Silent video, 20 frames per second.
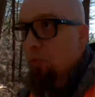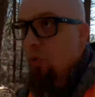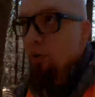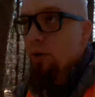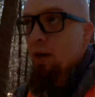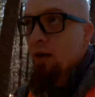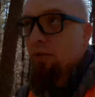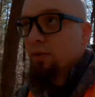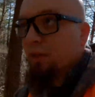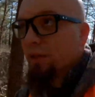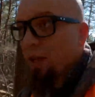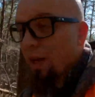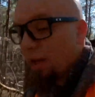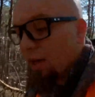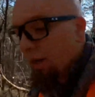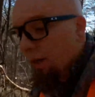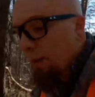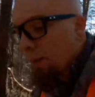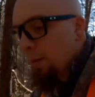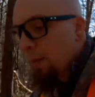I'm putting out
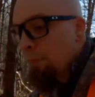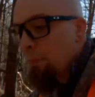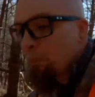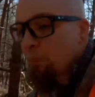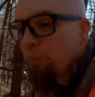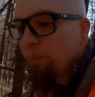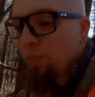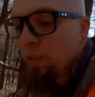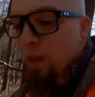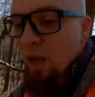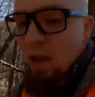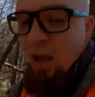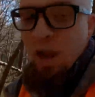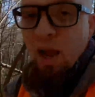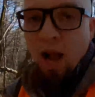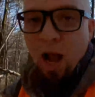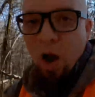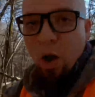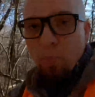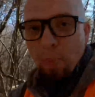today,
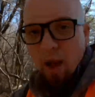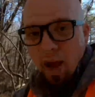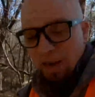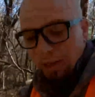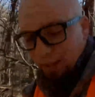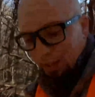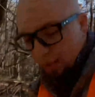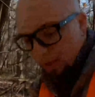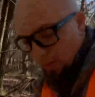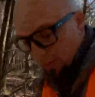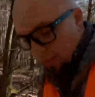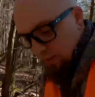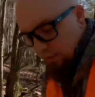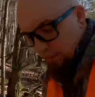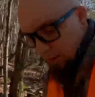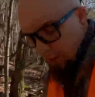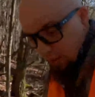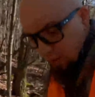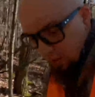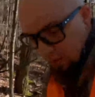I'll pack
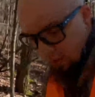in